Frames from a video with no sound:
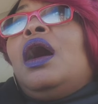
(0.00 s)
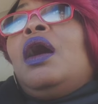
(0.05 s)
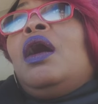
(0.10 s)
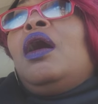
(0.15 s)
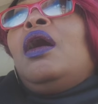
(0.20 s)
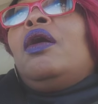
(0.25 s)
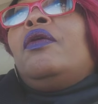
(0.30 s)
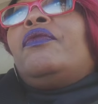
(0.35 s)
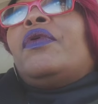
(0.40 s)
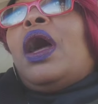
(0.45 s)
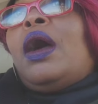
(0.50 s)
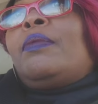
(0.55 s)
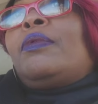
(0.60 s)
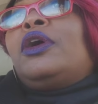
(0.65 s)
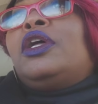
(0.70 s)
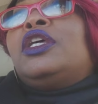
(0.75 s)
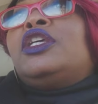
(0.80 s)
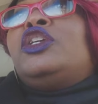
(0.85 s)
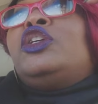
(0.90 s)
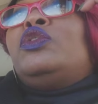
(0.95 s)
of, I'm
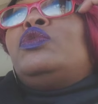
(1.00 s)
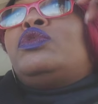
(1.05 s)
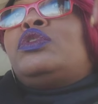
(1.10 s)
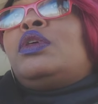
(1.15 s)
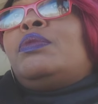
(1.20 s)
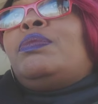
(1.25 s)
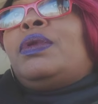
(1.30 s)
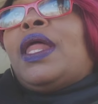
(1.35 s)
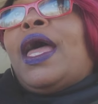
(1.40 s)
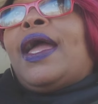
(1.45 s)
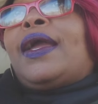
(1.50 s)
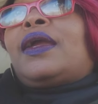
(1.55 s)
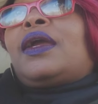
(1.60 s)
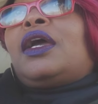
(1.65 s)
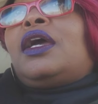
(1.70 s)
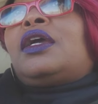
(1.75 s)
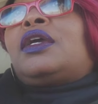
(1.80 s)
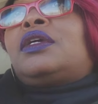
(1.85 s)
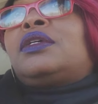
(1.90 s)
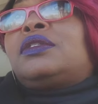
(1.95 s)
going to use the black
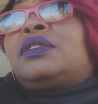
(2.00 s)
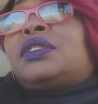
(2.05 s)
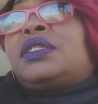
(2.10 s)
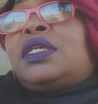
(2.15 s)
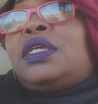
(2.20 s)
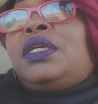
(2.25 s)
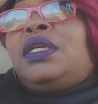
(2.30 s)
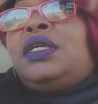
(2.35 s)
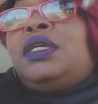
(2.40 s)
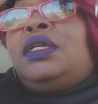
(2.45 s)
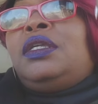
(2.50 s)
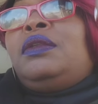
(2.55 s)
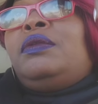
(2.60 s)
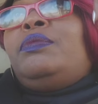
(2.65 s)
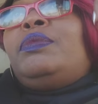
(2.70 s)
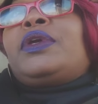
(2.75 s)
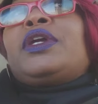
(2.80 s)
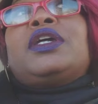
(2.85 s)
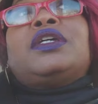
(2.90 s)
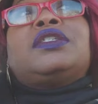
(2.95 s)
see
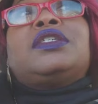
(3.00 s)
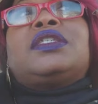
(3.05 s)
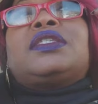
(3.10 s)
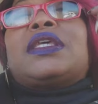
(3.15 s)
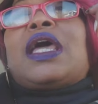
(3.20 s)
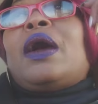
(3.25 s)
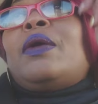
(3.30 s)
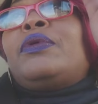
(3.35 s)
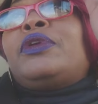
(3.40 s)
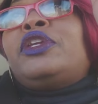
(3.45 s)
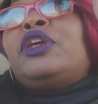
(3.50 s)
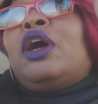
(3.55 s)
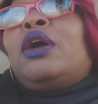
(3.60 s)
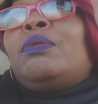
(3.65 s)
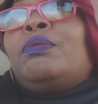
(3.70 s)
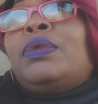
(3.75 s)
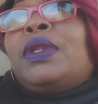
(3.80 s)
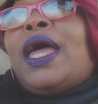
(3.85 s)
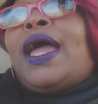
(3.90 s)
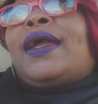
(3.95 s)
because it's our
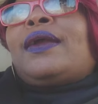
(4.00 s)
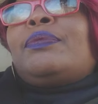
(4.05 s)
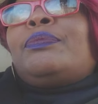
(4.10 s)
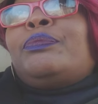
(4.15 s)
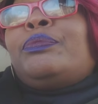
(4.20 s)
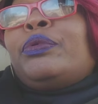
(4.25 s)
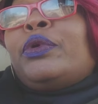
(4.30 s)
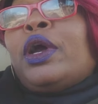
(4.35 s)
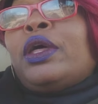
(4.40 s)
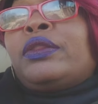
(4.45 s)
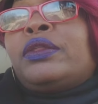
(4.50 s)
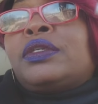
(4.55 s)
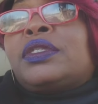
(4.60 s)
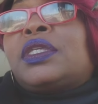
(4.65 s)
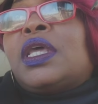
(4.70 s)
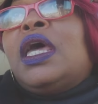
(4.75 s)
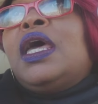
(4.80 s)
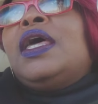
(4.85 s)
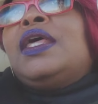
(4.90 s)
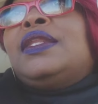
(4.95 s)
young black
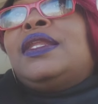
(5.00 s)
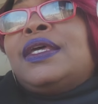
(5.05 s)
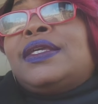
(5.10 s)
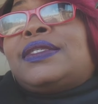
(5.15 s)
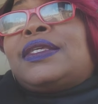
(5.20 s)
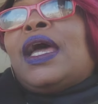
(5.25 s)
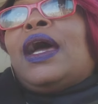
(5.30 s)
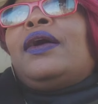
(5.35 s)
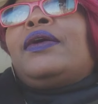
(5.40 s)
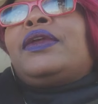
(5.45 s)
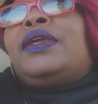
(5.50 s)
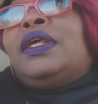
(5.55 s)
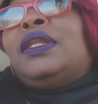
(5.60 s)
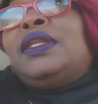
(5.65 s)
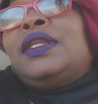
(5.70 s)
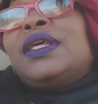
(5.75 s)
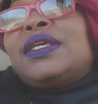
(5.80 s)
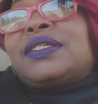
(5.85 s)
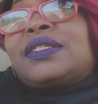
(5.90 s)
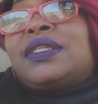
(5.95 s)
brothers that's out here
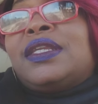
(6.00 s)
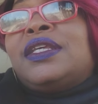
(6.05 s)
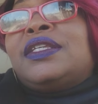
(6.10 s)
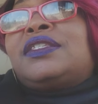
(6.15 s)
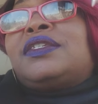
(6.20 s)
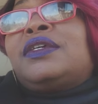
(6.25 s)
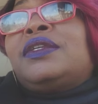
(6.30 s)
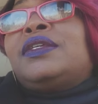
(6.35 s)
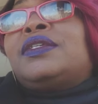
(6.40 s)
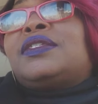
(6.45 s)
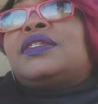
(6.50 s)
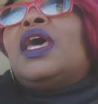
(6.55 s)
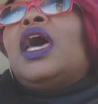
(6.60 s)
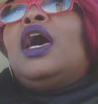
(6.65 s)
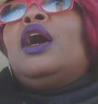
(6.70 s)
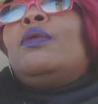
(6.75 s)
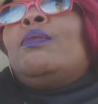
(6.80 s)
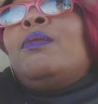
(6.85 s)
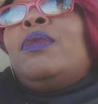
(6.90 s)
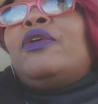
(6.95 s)
listening to this
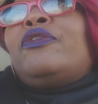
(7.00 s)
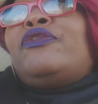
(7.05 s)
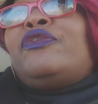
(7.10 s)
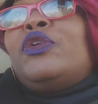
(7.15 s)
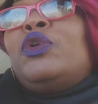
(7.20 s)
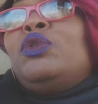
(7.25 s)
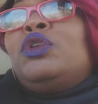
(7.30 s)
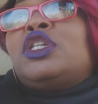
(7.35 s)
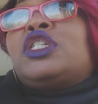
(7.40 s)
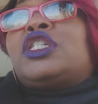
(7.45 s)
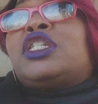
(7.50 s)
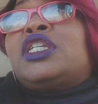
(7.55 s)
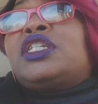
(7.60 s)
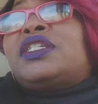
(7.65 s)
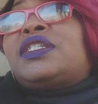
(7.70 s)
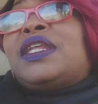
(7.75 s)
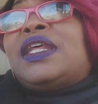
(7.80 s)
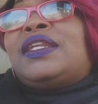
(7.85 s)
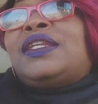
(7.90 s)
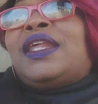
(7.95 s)

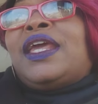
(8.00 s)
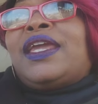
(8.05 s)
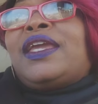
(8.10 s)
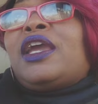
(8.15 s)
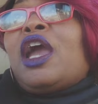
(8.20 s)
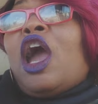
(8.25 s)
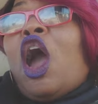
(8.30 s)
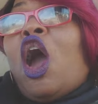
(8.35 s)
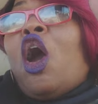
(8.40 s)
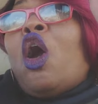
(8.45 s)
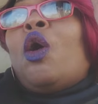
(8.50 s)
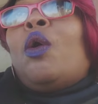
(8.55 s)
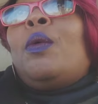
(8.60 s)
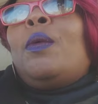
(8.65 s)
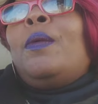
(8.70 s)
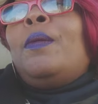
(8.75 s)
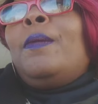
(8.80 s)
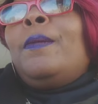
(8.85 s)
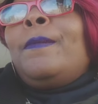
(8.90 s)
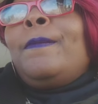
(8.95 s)
buffoolishness that they call
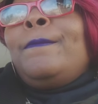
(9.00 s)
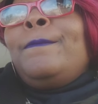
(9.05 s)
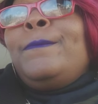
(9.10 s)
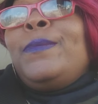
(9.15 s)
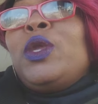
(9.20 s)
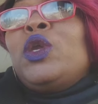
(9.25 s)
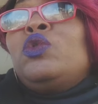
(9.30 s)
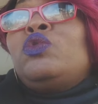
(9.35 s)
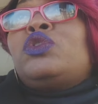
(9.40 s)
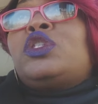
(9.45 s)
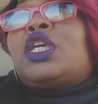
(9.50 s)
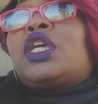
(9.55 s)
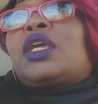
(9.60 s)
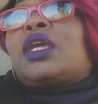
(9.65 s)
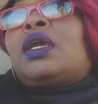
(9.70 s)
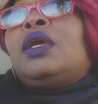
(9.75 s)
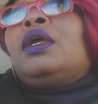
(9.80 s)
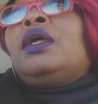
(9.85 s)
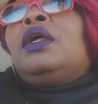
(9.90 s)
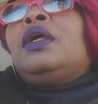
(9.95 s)
music
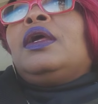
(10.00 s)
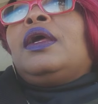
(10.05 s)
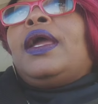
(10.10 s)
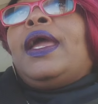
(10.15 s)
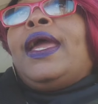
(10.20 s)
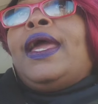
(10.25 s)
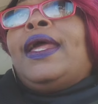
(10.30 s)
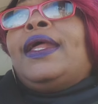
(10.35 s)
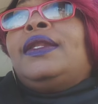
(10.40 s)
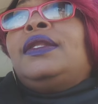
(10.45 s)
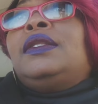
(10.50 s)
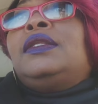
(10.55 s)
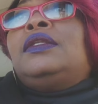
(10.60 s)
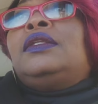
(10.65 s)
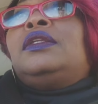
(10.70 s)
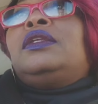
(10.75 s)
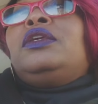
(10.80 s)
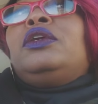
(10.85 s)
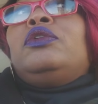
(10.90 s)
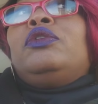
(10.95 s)
and,
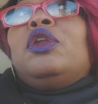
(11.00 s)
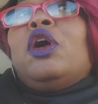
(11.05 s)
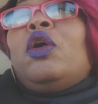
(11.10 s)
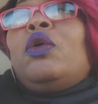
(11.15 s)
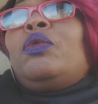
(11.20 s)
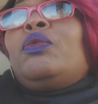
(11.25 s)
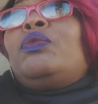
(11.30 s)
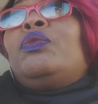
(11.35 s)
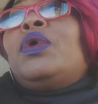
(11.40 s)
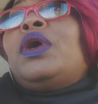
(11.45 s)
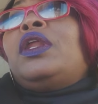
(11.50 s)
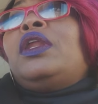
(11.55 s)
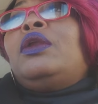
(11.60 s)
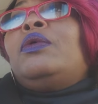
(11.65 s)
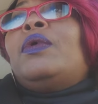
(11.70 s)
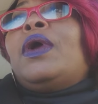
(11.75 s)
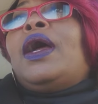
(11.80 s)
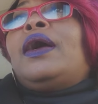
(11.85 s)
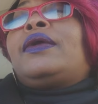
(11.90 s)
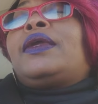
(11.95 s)
you know, running
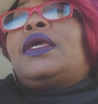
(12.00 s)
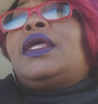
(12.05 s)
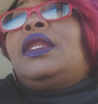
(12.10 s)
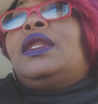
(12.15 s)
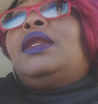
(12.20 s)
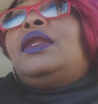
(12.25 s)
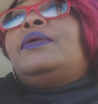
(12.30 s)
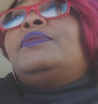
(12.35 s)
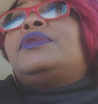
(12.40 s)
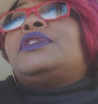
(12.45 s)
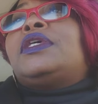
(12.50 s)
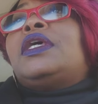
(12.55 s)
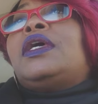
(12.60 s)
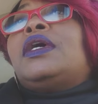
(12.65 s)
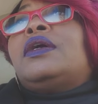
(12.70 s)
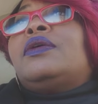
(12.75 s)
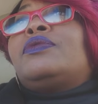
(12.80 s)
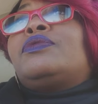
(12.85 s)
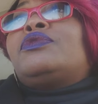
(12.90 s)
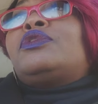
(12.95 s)
around killing
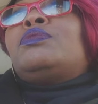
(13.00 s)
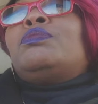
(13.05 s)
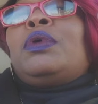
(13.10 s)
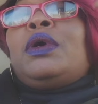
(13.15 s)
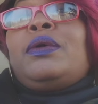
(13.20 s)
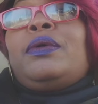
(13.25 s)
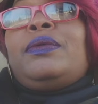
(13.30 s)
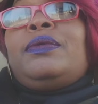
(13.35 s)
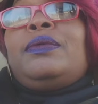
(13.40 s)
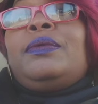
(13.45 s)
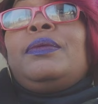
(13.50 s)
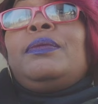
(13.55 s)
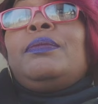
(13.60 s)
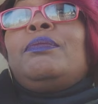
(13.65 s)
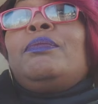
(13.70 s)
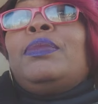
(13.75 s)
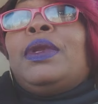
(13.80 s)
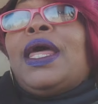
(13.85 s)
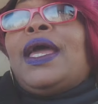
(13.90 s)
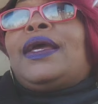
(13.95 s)
themselves. But
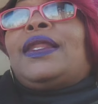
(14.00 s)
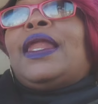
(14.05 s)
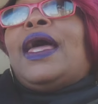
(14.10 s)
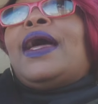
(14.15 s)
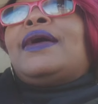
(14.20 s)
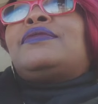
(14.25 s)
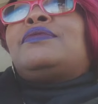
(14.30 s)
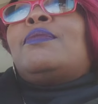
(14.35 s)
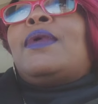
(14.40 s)
Black Lives